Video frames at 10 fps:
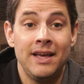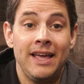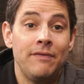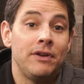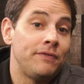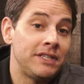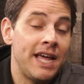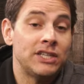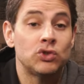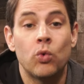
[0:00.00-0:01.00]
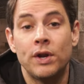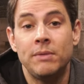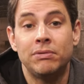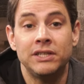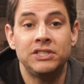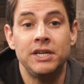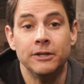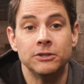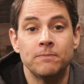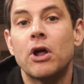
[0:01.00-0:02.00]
even if it takes 20 plus years.